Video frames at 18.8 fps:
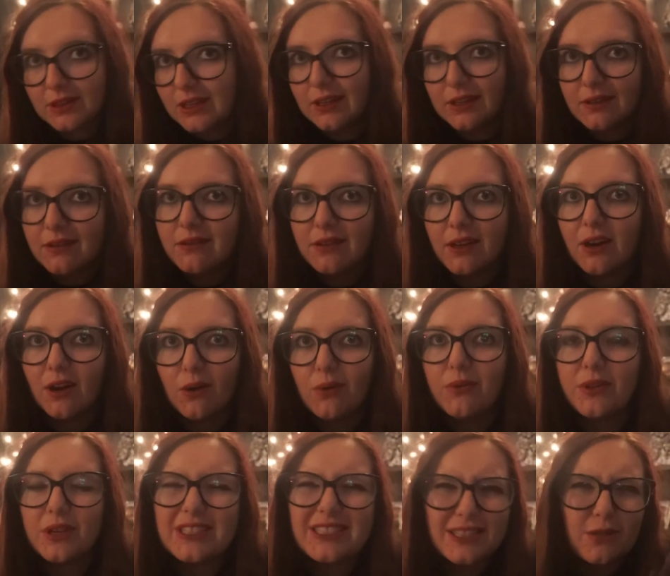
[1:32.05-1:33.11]
you know,
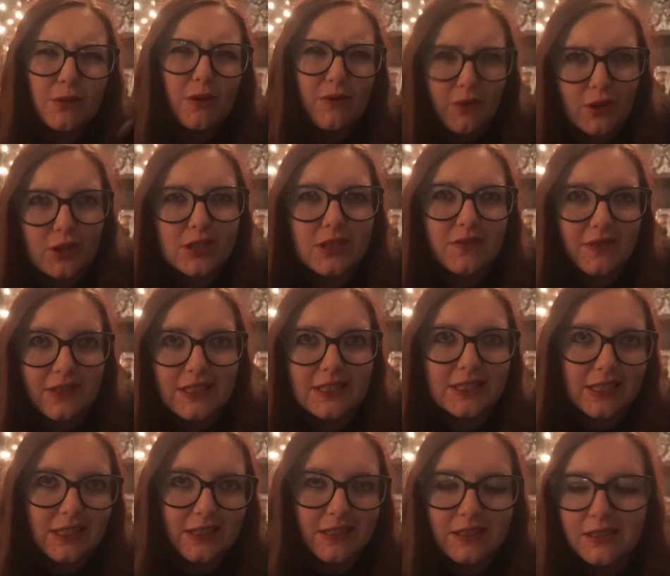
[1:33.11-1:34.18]
it's the reverse of these
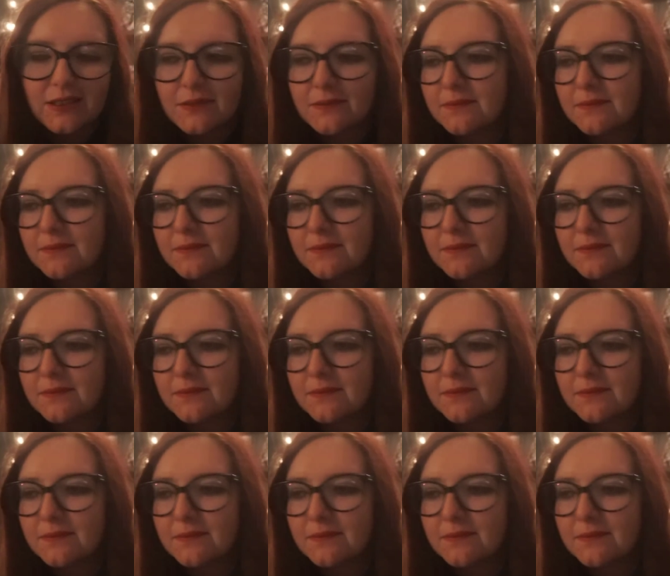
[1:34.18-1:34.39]
things.